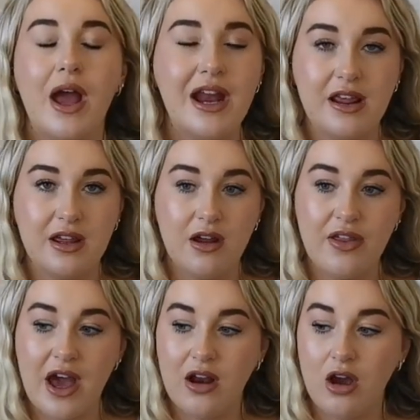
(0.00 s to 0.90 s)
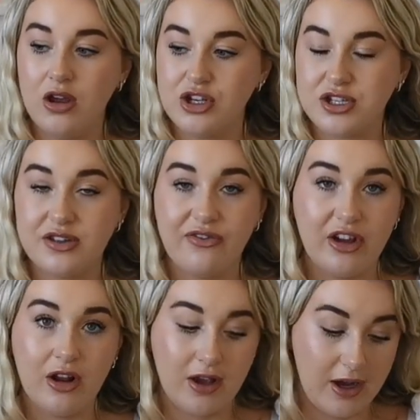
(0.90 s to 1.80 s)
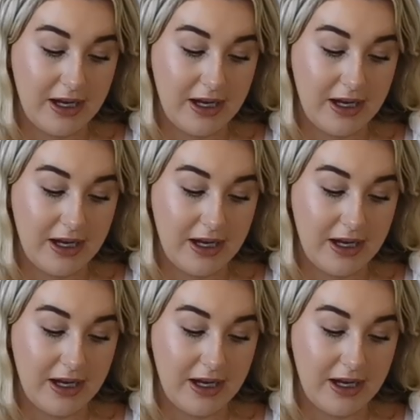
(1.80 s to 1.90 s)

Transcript: anything like that, and I just feel like I